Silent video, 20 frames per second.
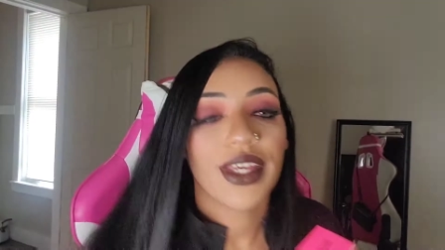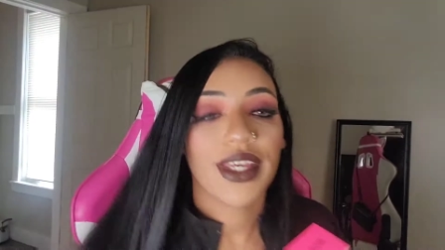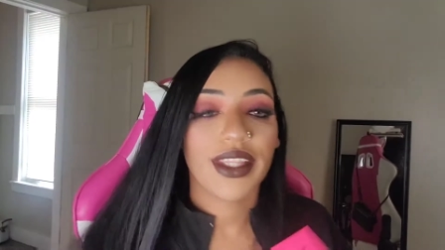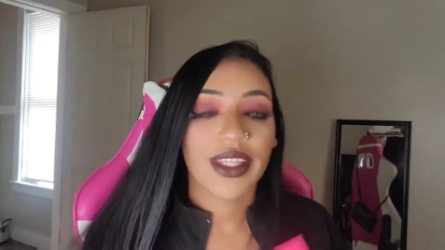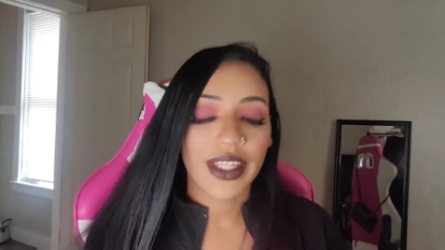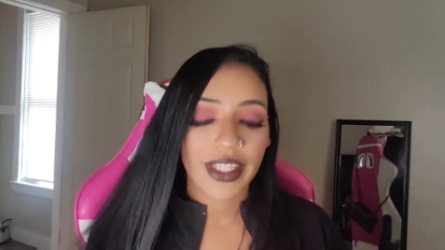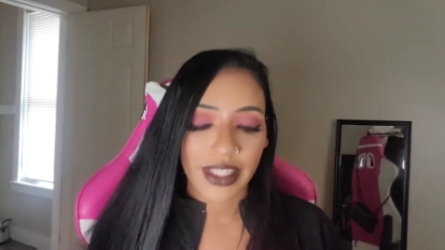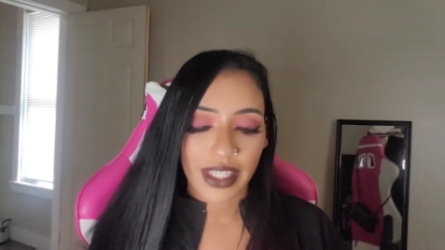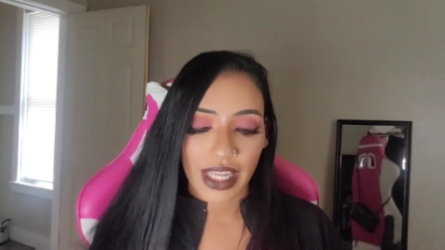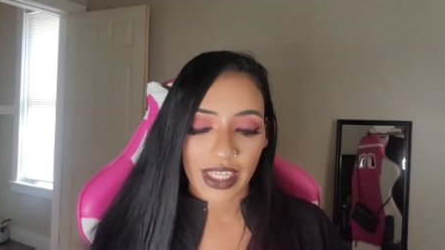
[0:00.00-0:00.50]

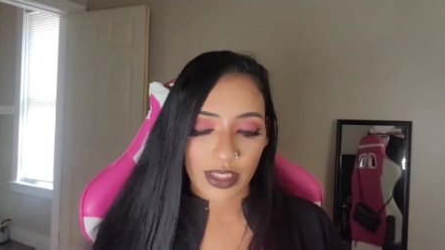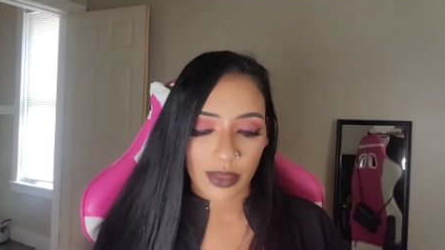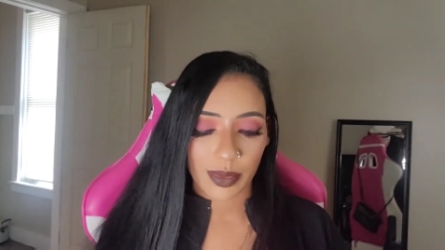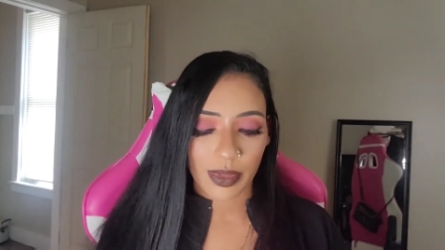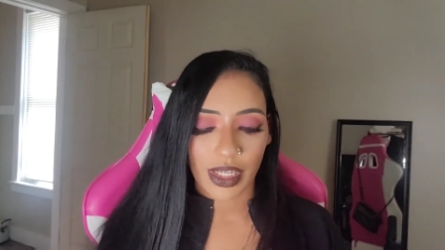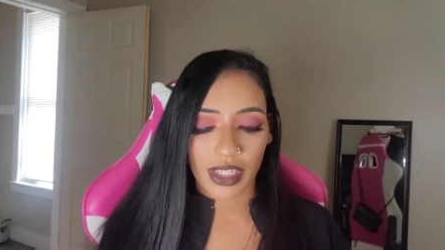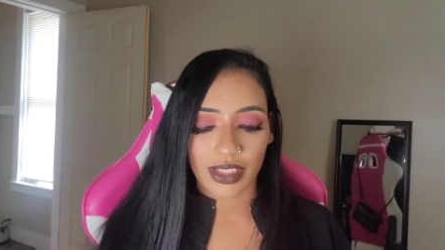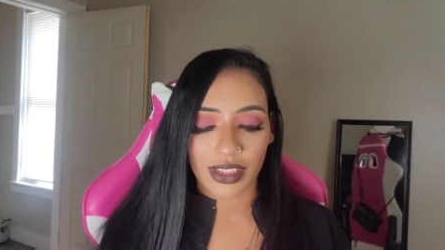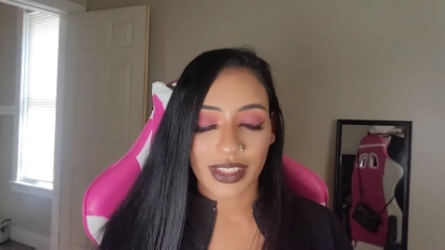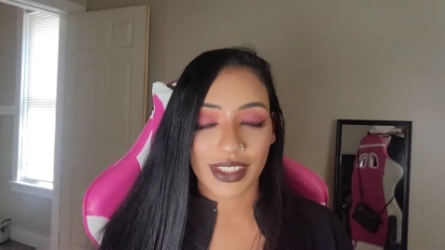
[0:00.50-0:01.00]
And then last but
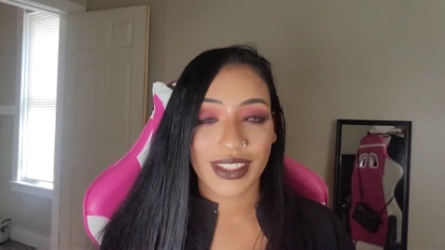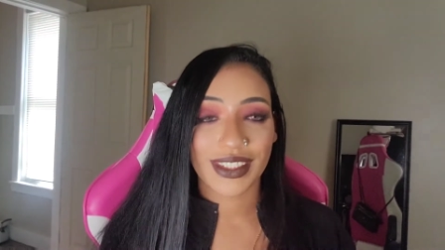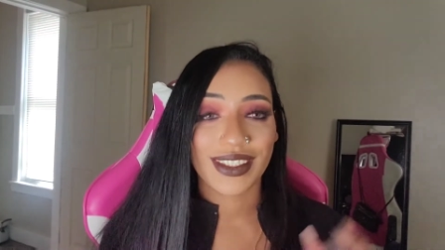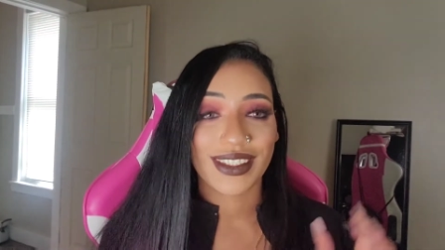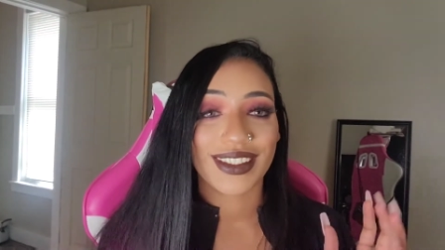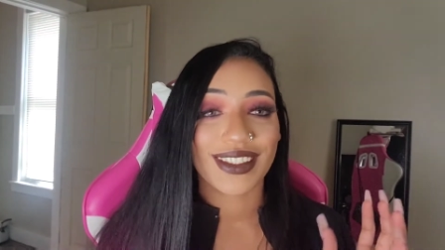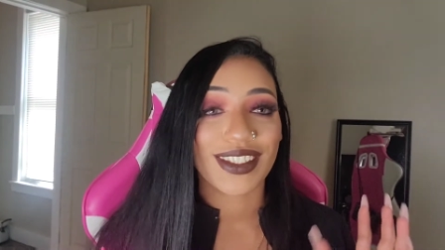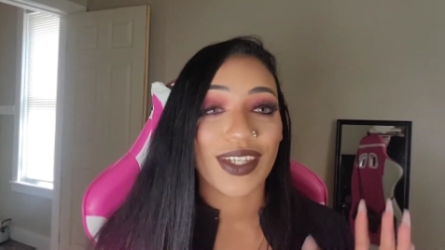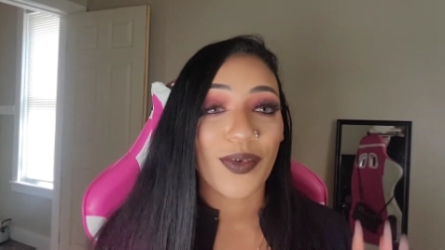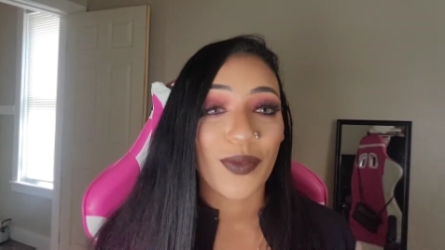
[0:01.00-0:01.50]
not
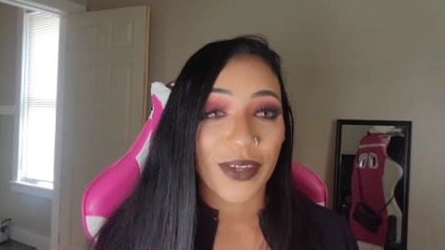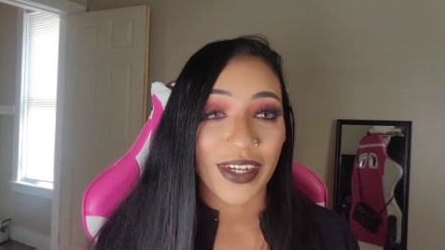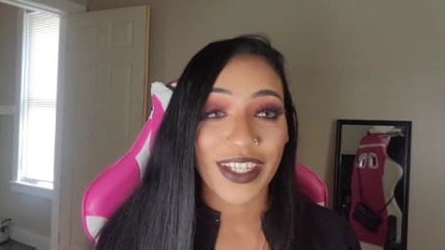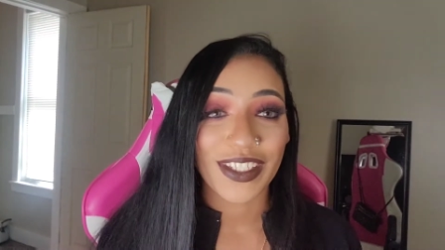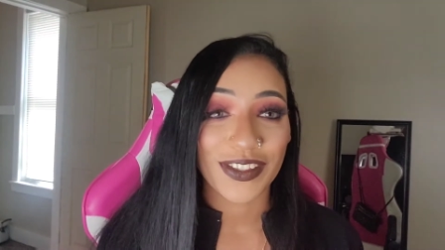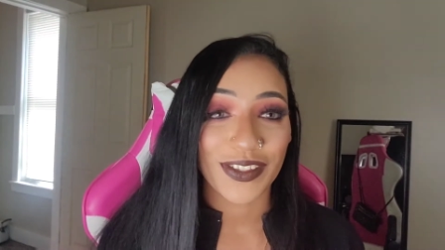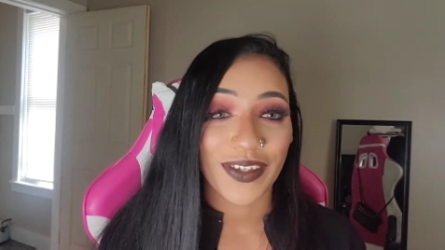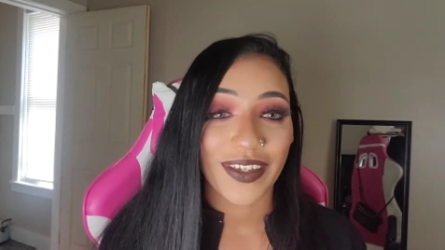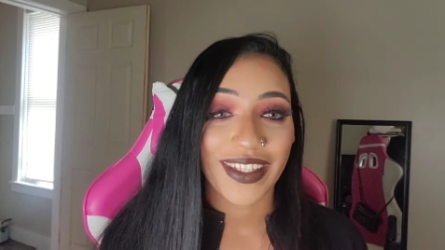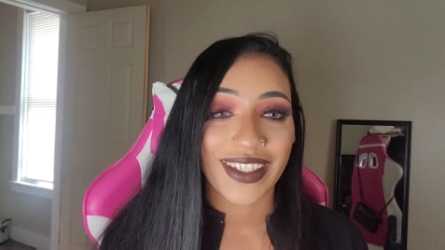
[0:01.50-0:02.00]
least, when I
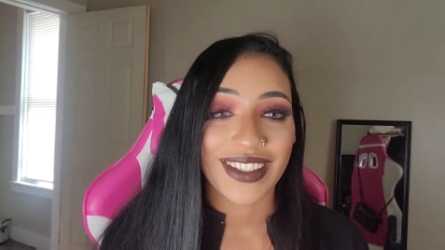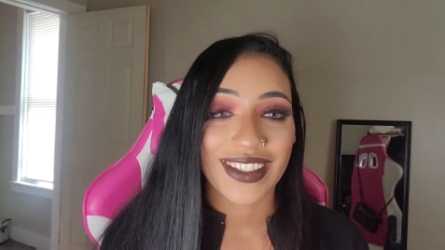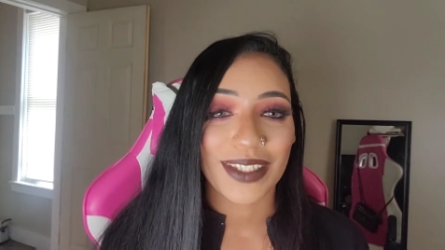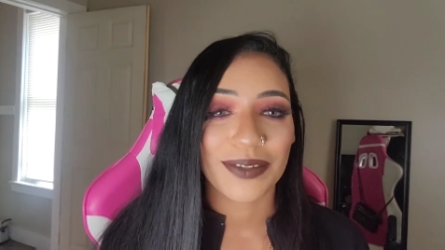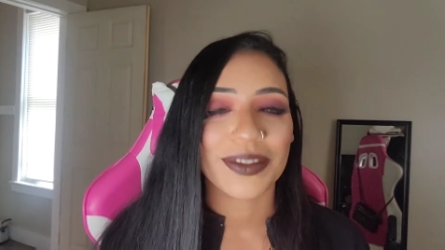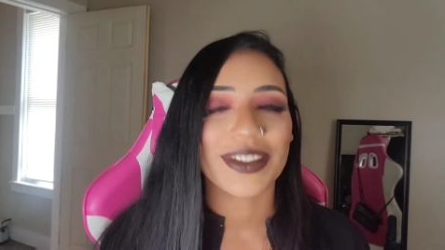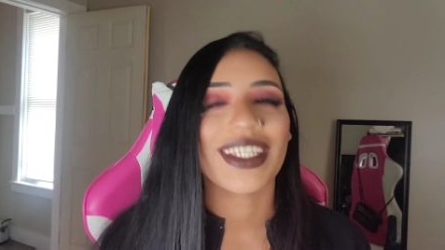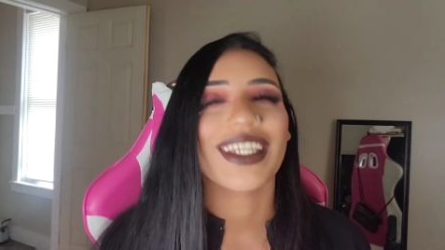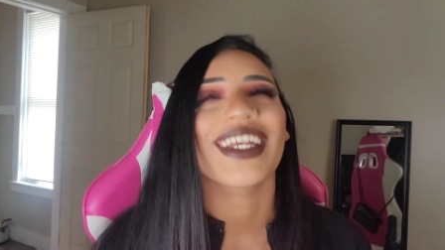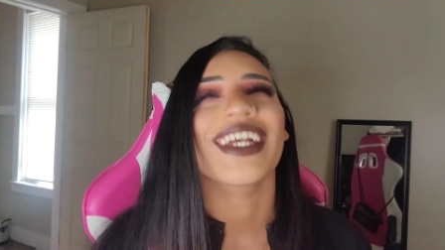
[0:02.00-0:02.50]
saw this, I
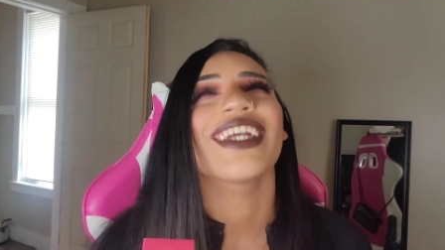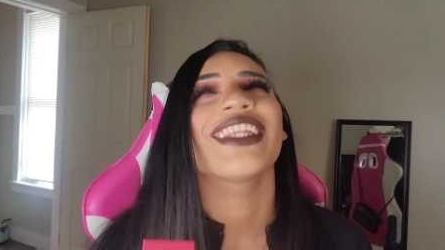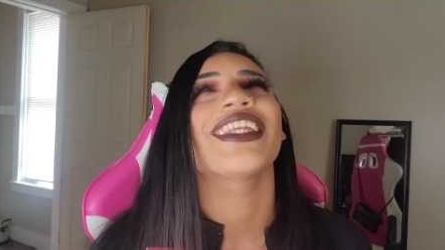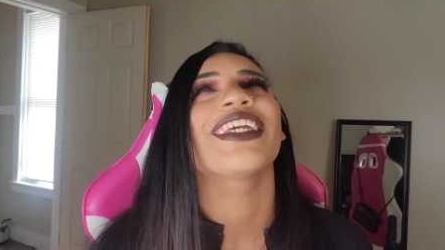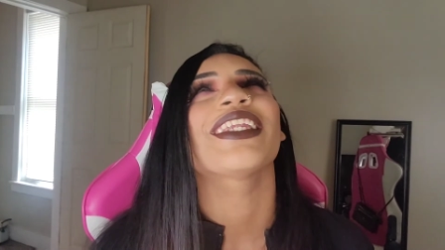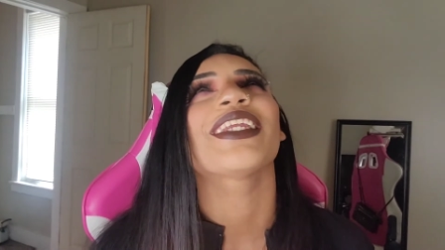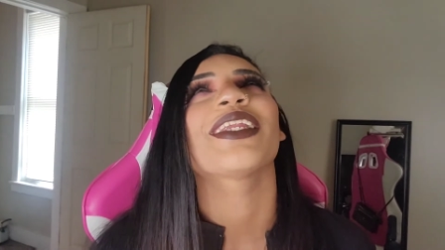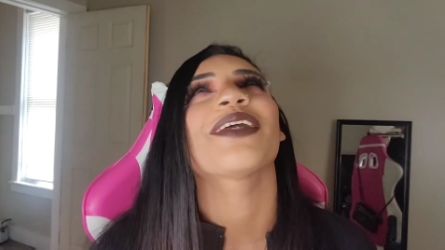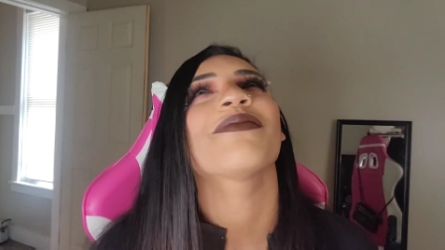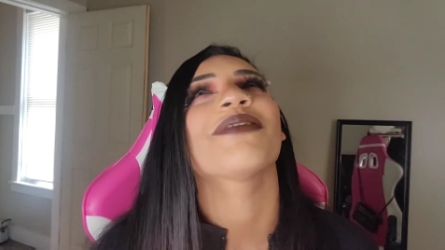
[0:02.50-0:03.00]
was like, I
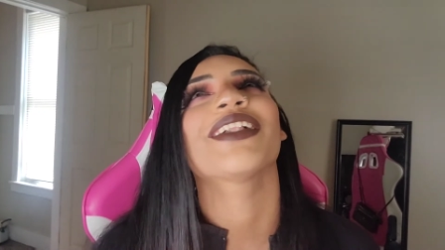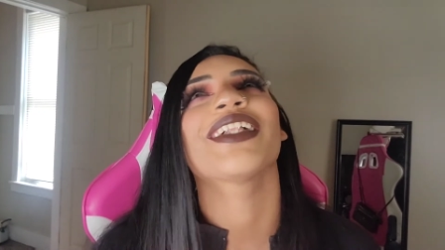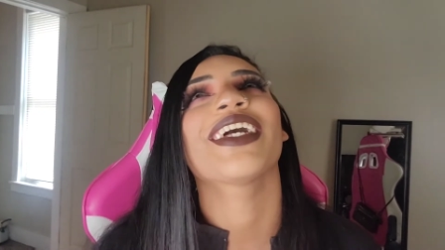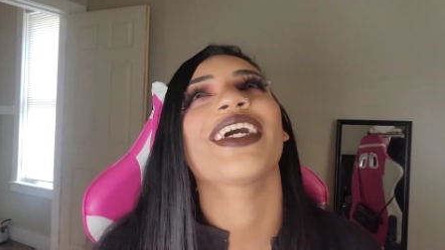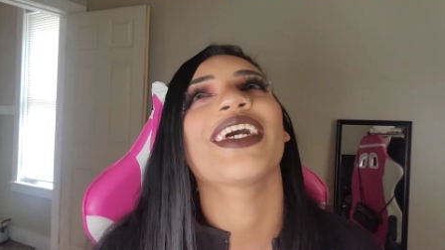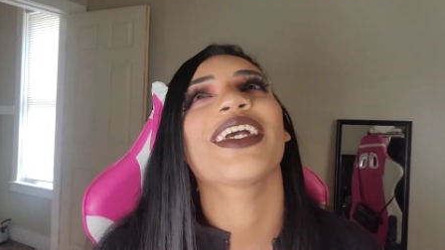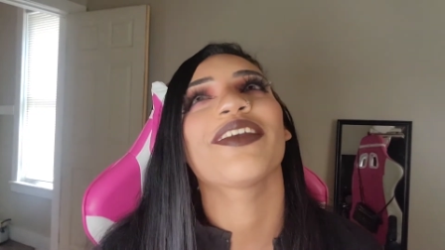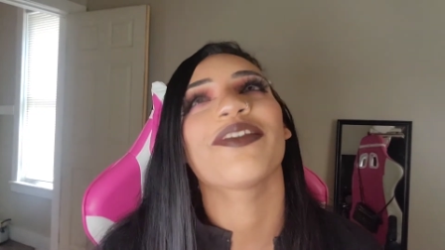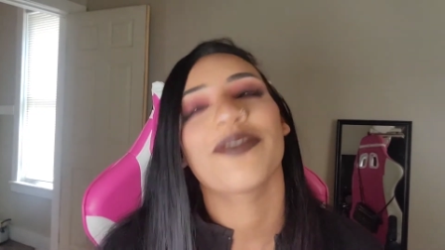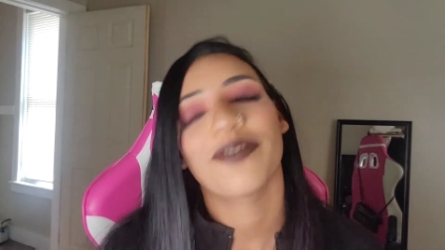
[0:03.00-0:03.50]
needed it in my
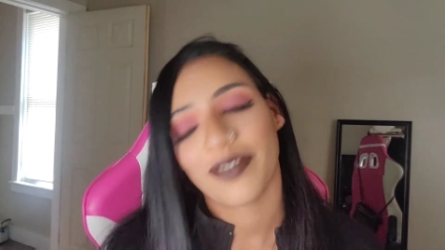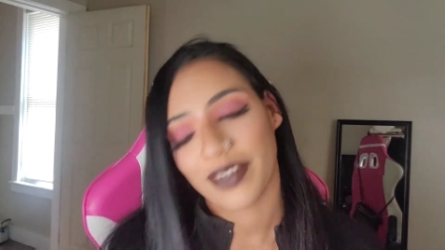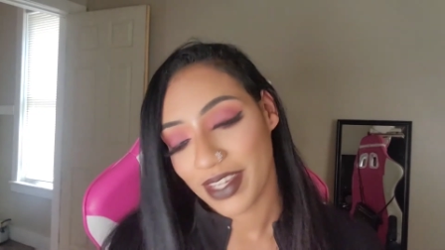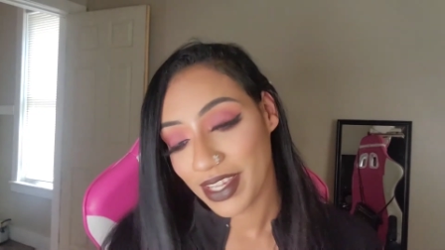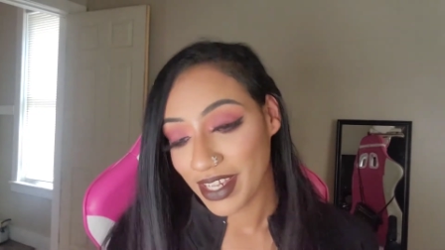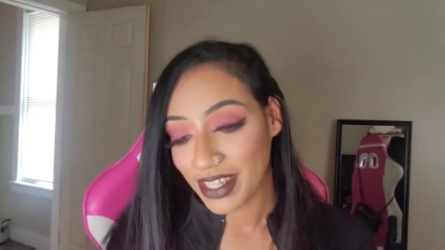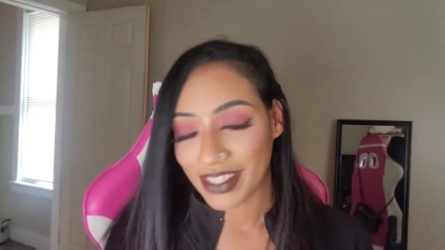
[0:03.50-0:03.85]
life.